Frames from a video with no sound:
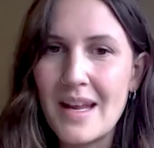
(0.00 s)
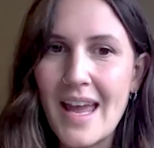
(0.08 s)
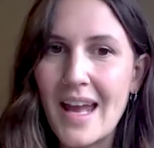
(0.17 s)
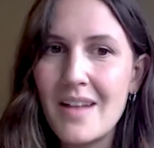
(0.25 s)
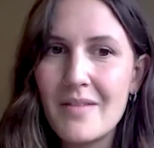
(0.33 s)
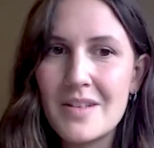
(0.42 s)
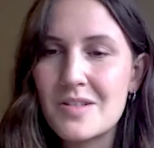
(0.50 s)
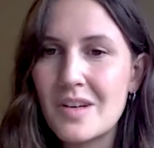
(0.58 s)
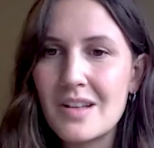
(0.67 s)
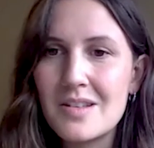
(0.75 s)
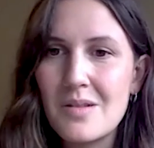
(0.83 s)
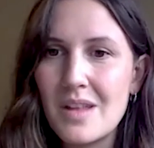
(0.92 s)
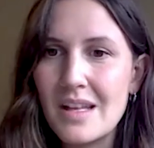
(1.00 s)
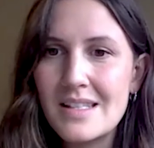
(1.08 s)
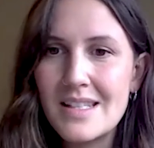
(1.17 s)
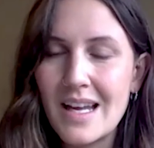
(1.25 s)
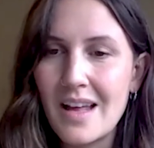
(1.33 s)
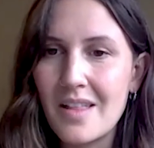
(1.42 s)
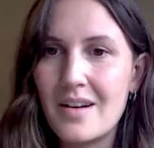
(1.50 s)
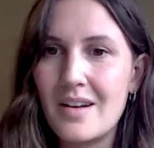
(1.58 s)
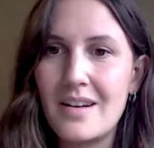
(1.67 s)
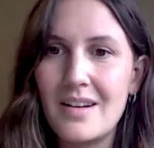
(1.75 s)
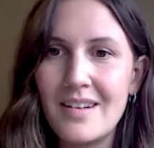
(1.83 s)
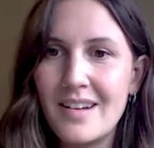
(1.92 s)
I can't even string two things
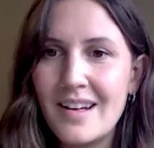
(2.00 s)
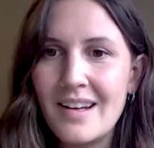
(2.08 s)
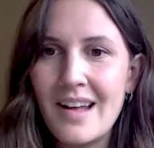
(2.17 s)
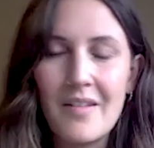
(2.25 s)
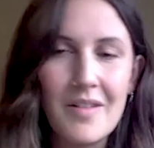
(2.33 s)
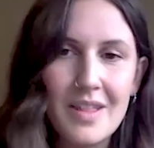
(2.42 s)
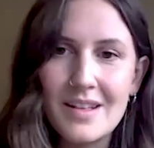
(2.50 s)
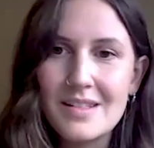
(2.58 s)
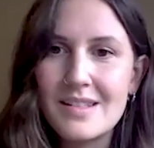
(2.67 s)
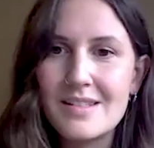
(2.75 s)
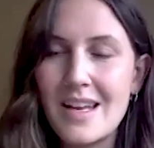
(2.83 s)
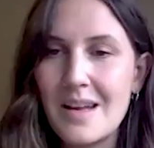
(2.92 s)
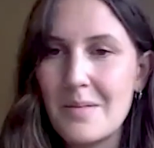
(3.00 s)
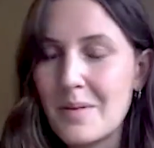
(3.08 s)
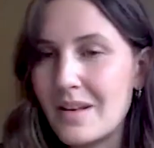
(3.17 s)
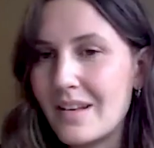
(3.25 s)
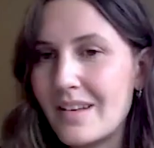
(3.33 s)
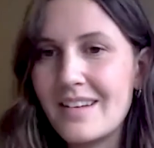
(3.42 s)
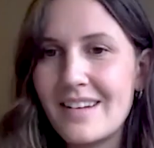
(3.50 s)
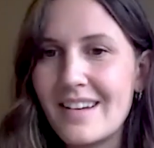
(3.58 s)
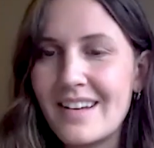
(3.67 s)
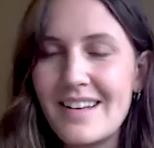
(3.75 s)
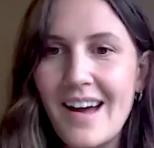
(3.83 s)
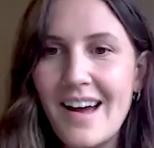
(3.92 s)
together and everything's the same. And
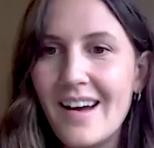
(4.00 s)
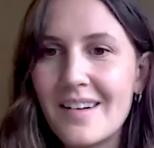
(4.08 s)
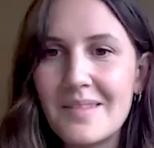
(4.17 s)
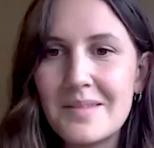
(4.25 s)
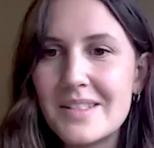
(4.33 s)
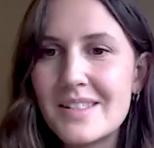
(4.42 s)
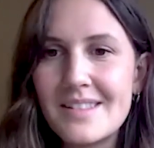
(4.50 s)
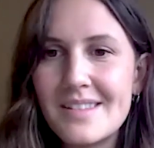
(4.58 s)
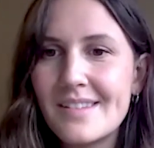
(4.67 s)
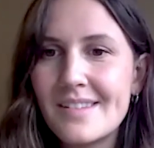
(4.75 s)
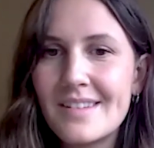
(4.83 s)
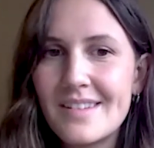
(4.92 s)
yeah, it was,